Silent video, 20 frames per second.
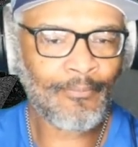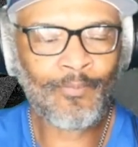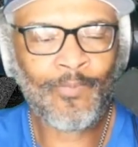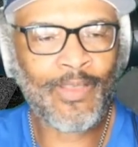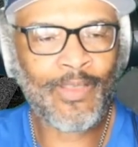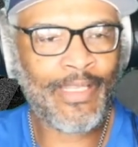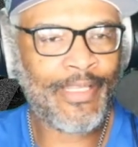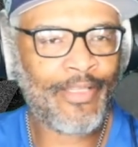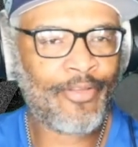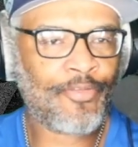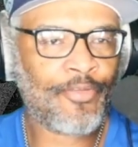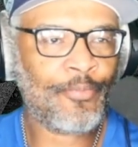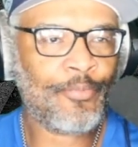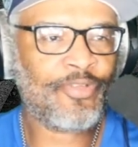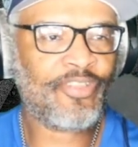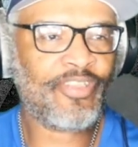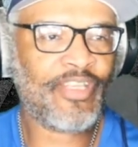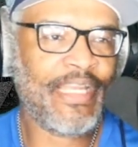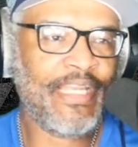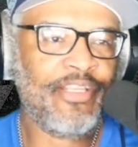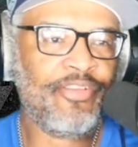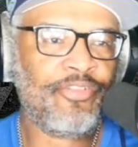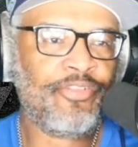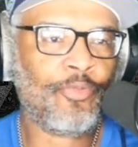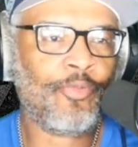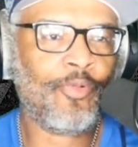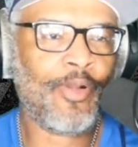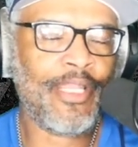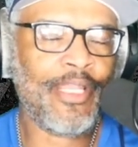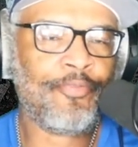and some change
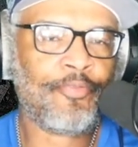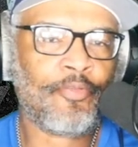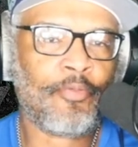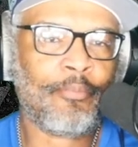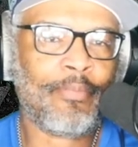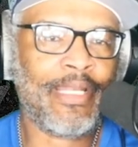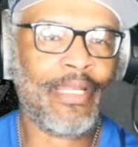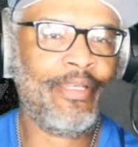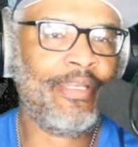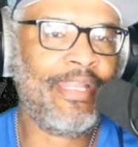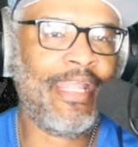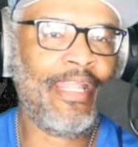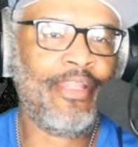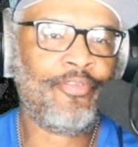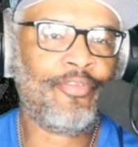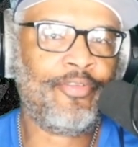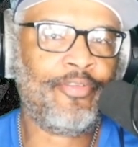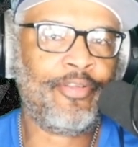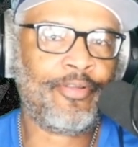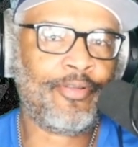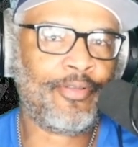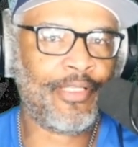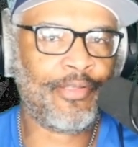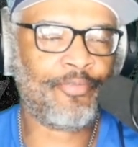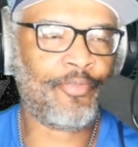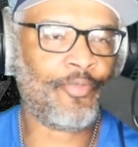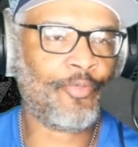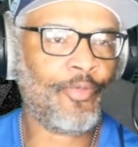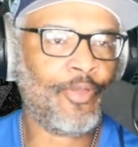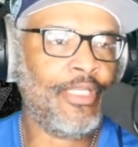away from my next
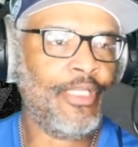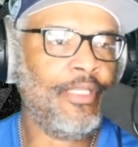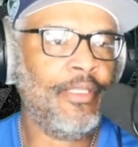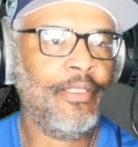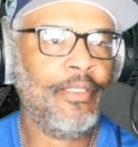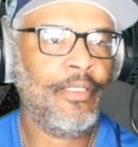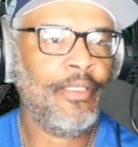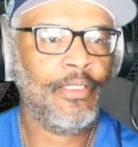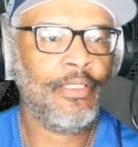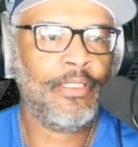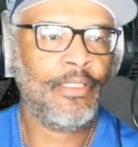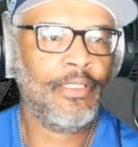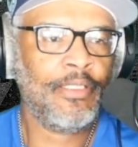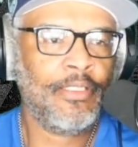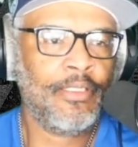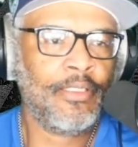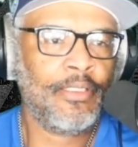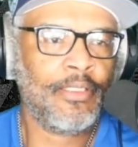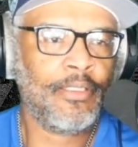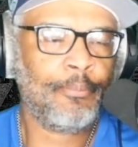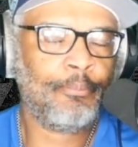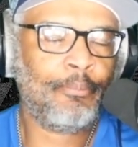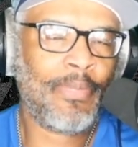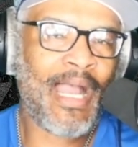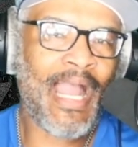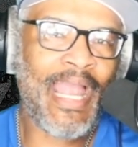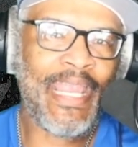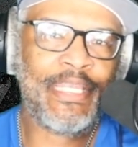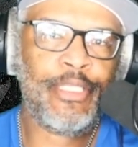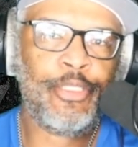delivery.
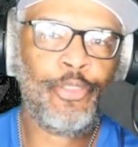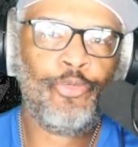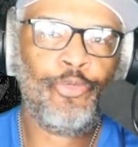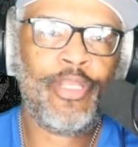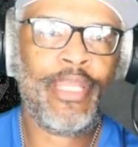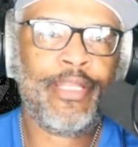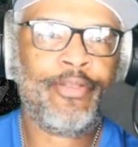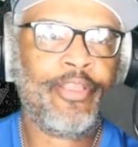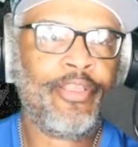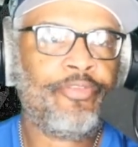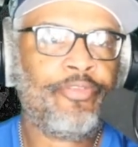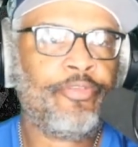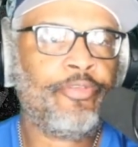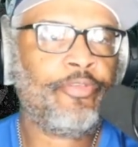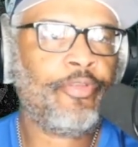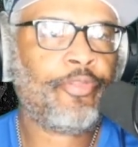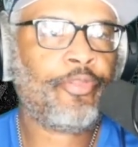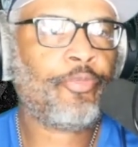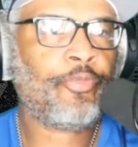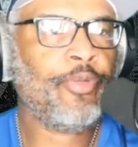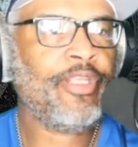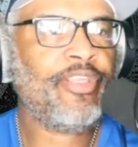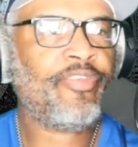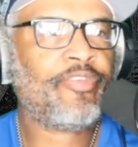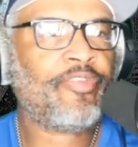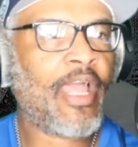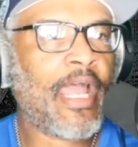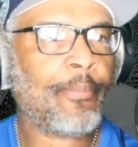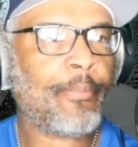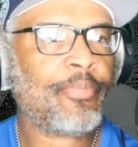Mind you that this is a
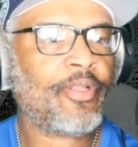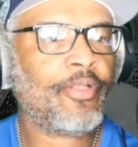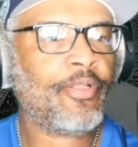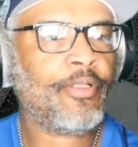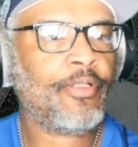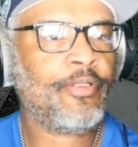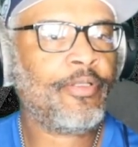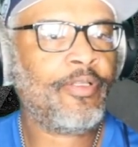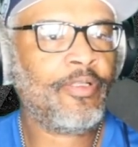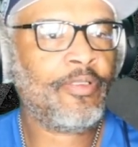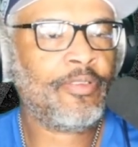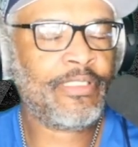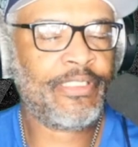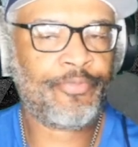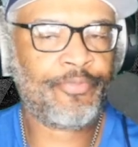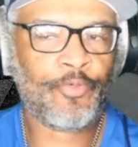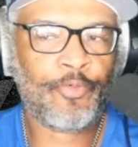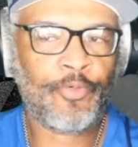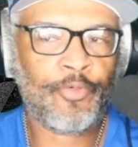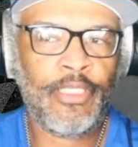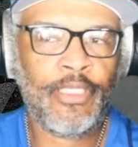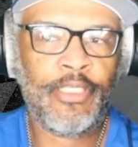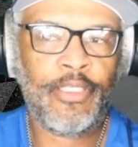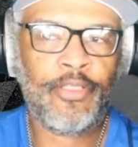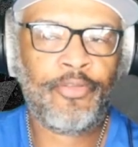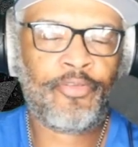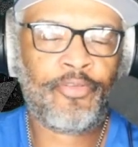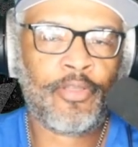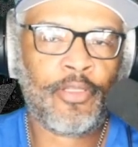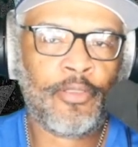3-stop delivery,
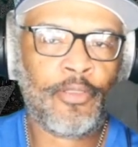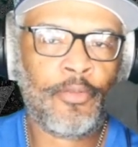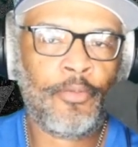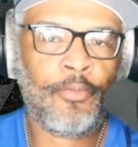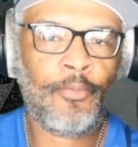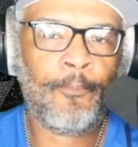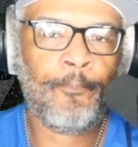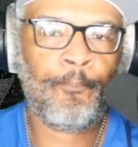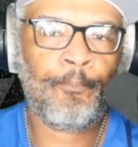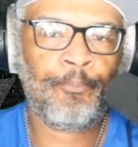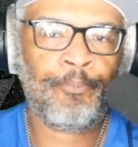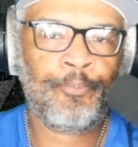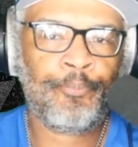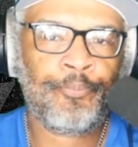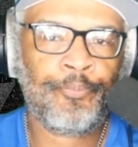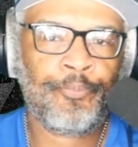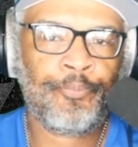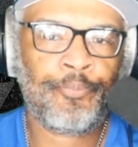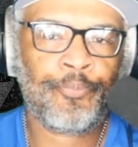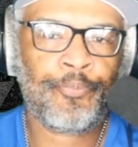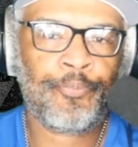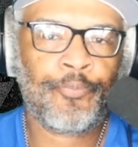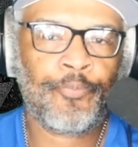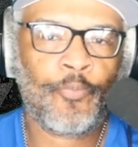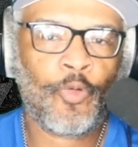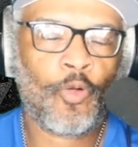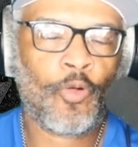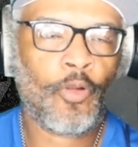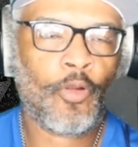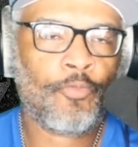so,
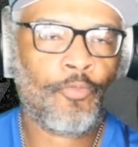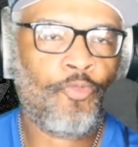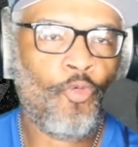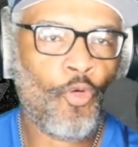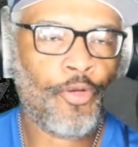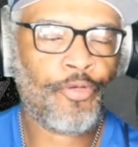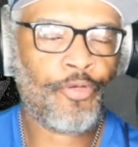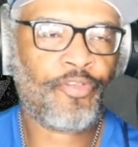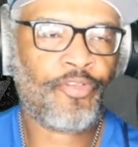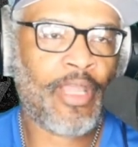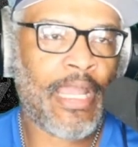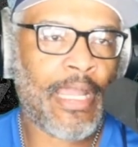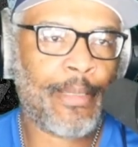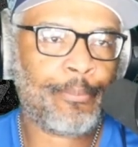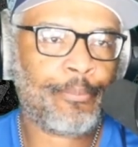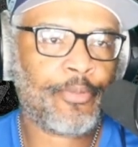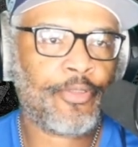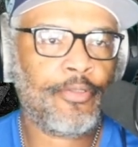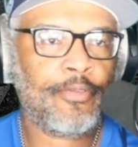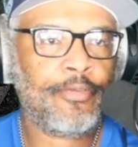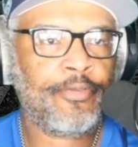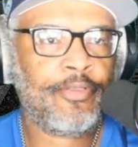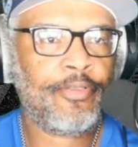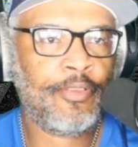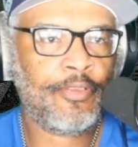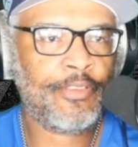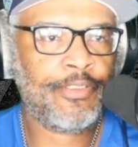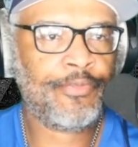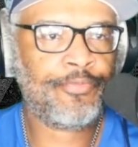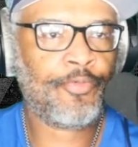or a 4-stop
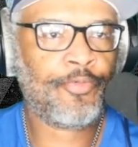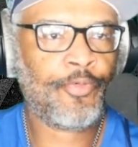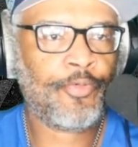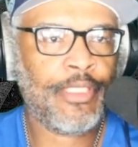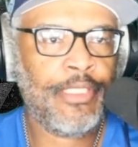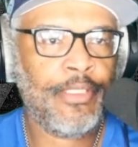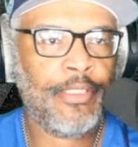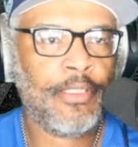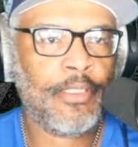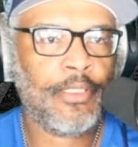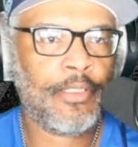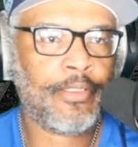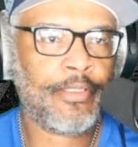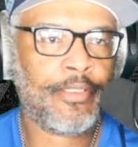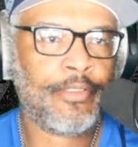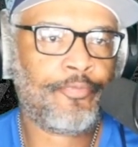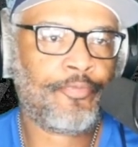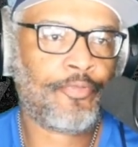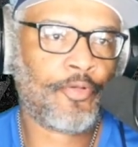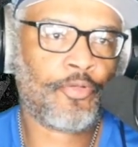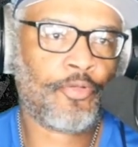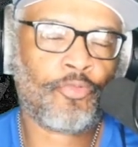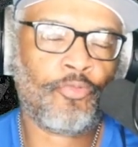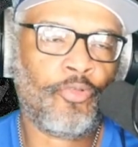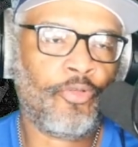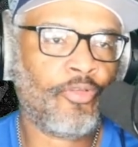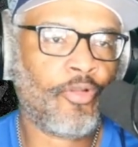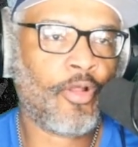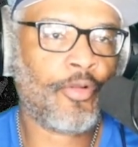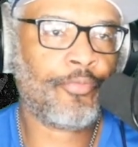delivery. First
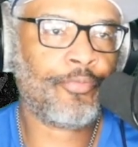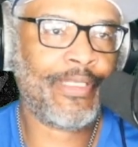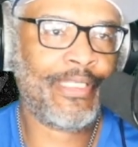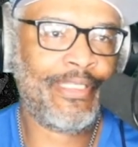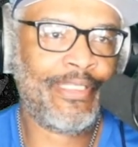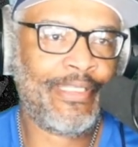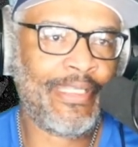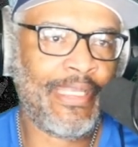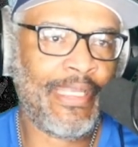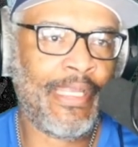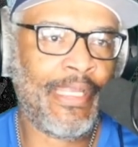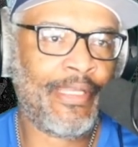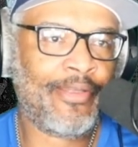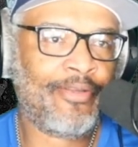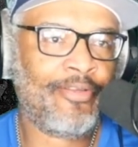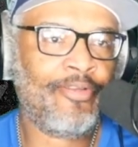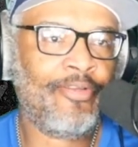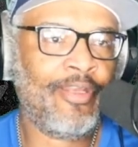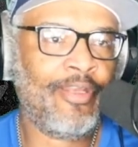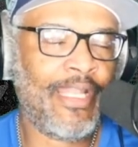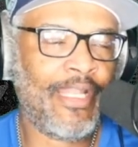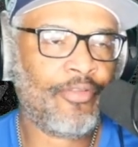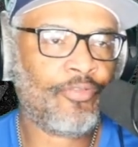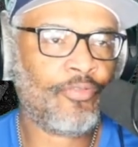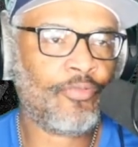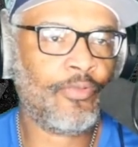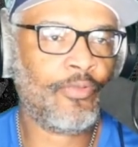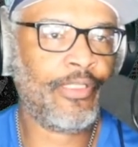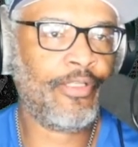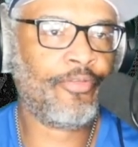one's already did. The next
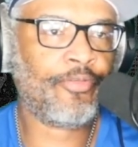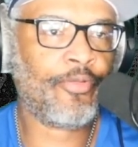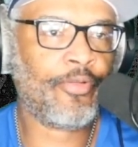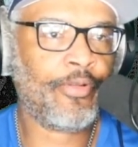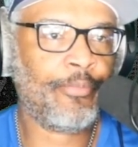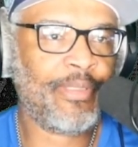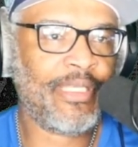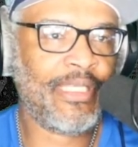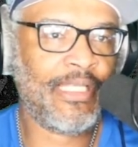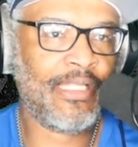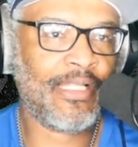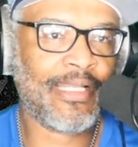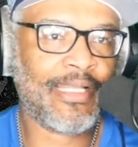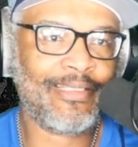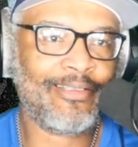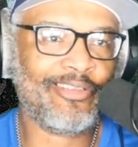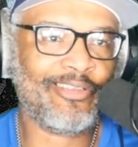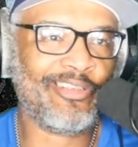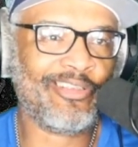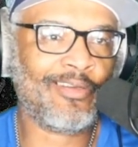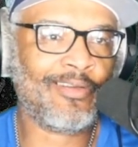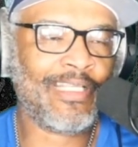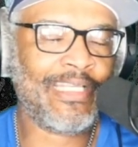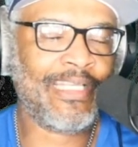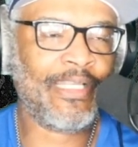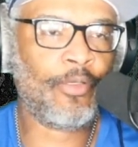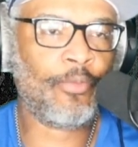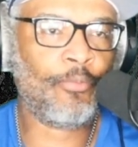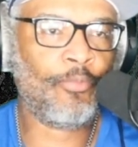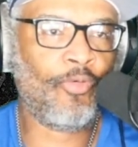one is gonna be like
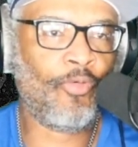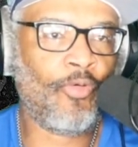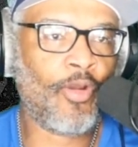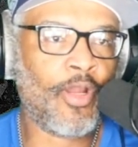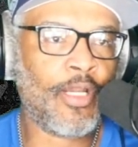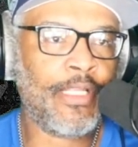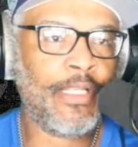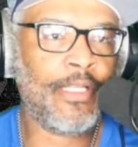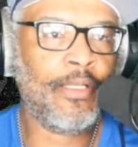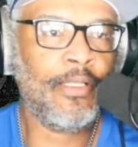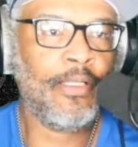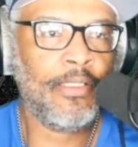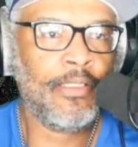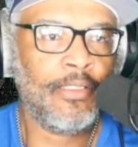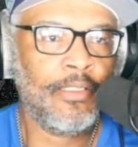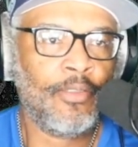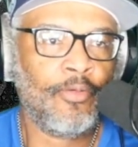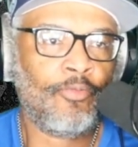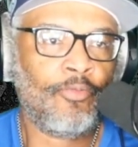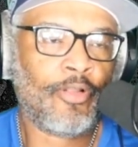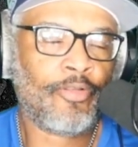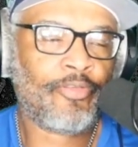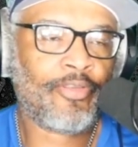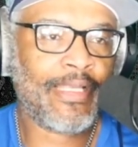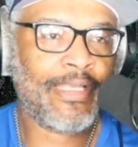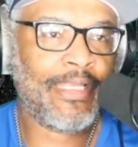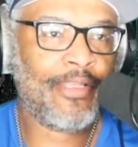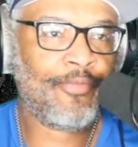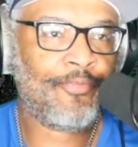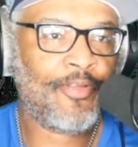early in the morning. Once I
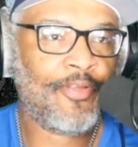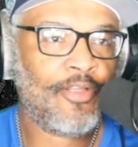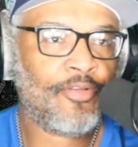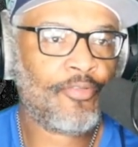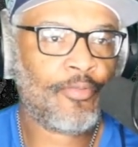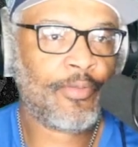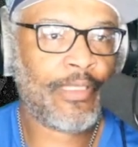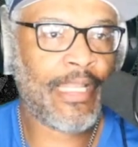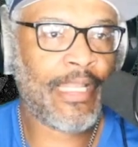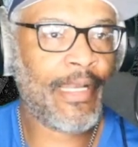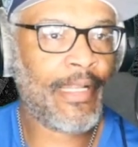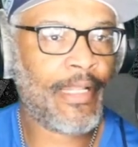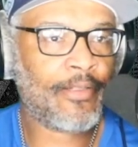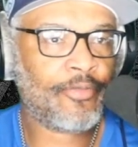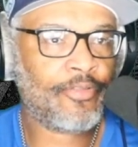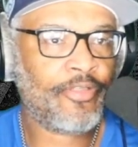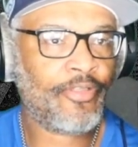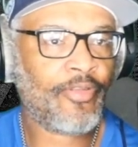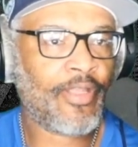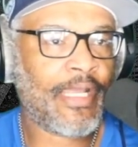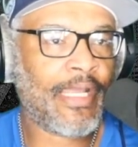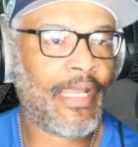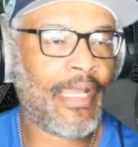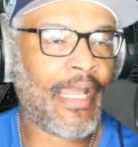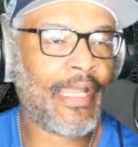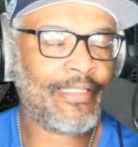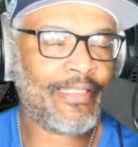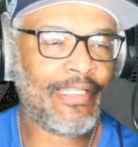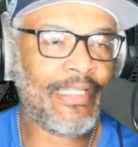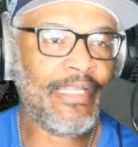get finished with that, I'll just,
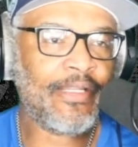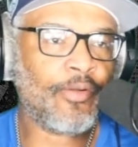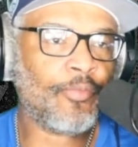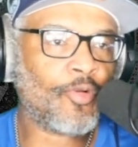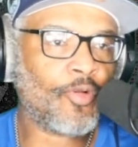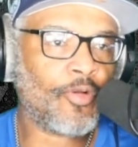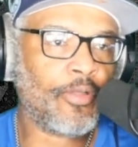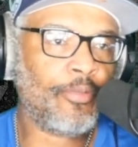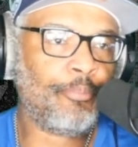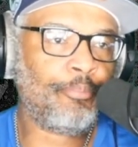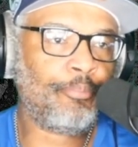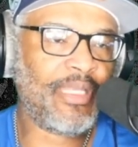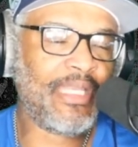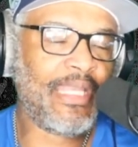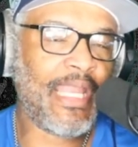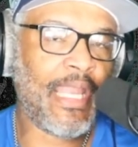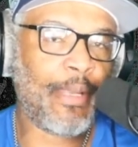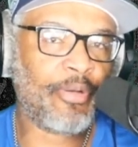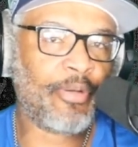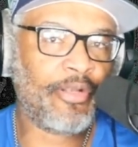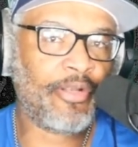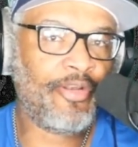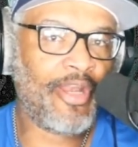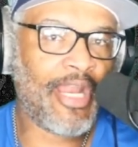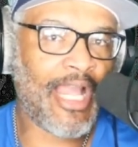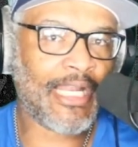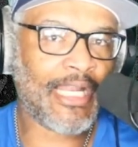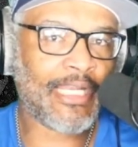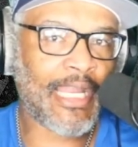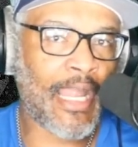I think I'm gonna be able to
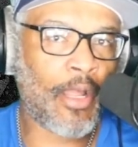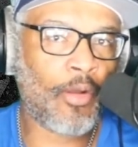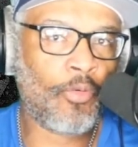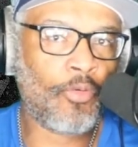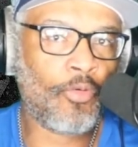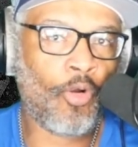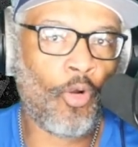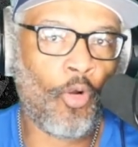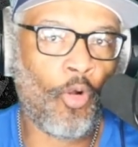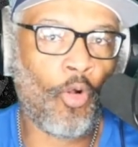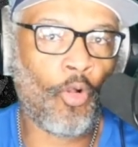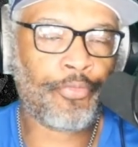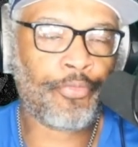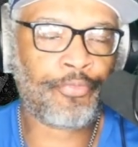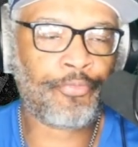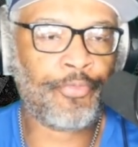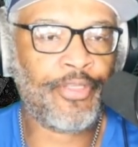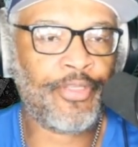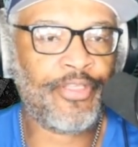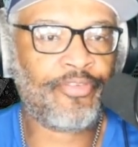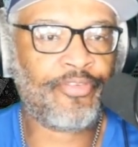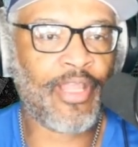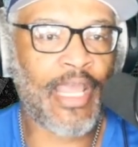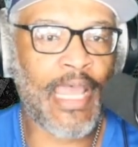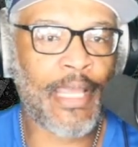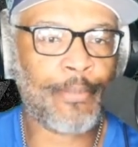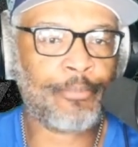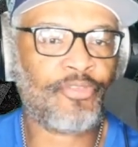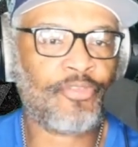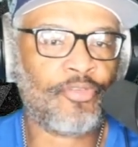knock out all 3
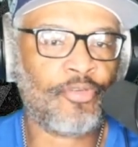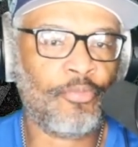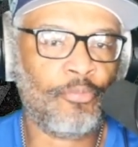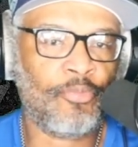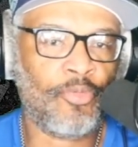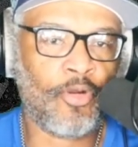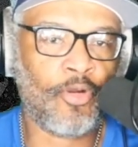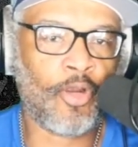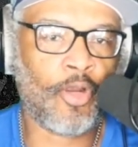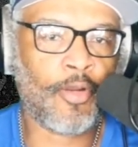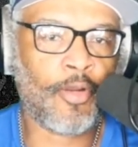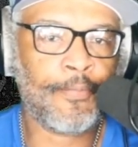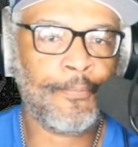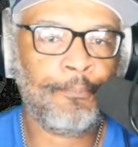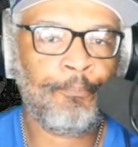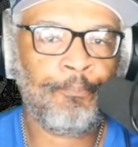stops tomorrow,